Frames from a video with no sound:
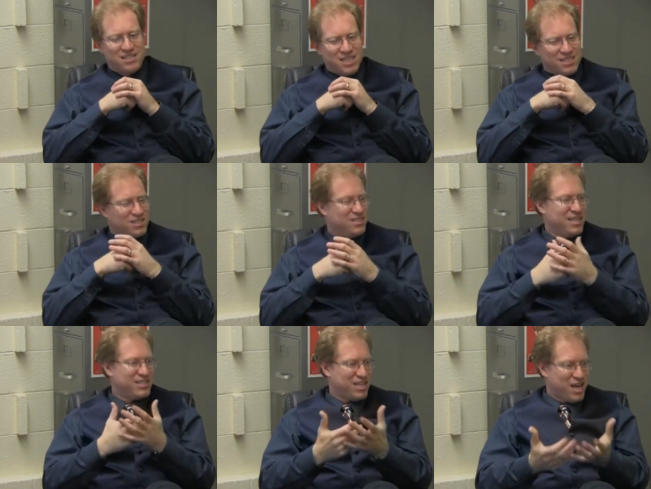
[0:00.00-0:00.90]

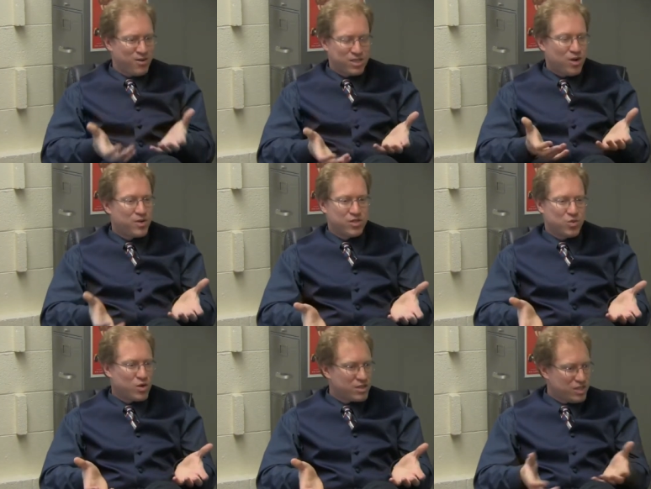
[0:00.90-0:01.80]
that's how it's always
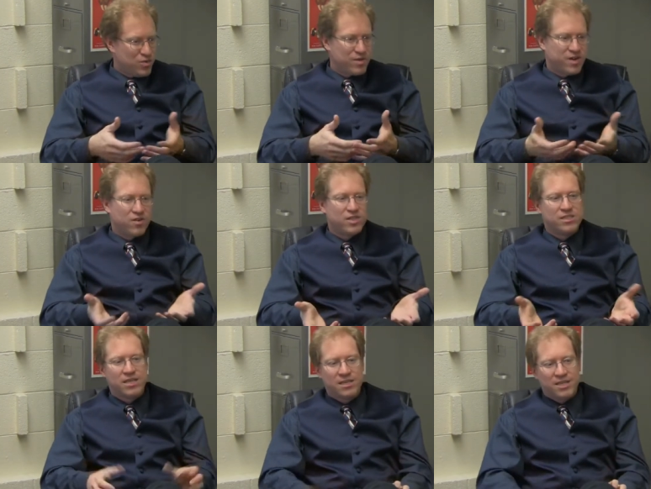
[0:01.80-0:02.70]
worked, so we've always
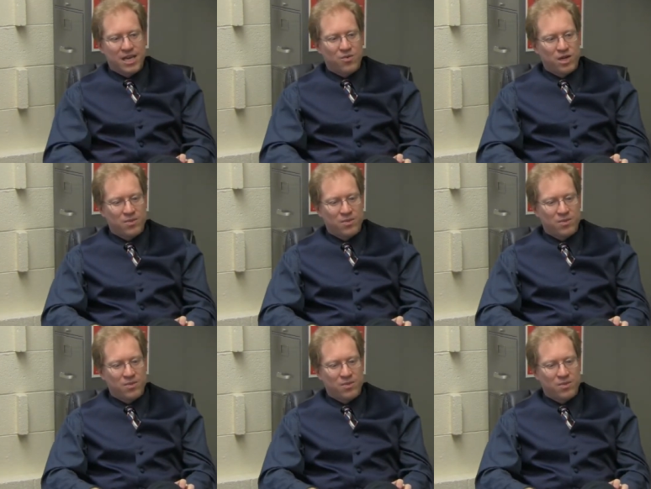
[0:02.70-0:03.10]
done it that way.